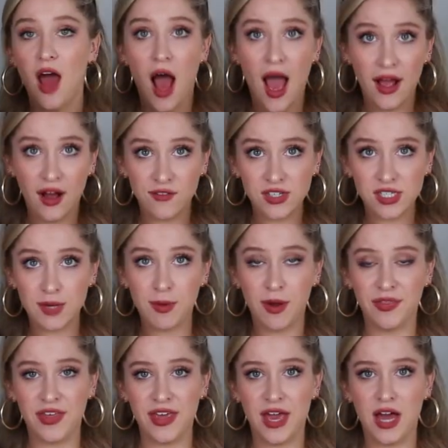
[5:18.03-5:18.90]
I obviously
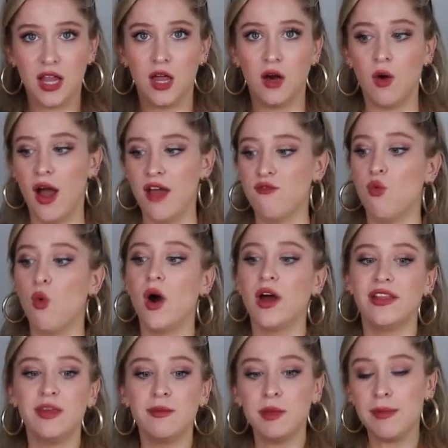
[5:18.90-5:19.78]
bought the yellow. I've
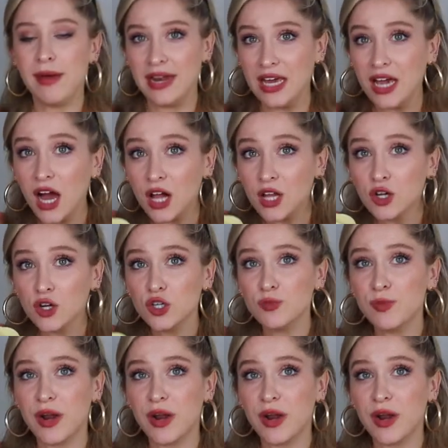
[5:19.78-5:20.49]
wanted them in many colors,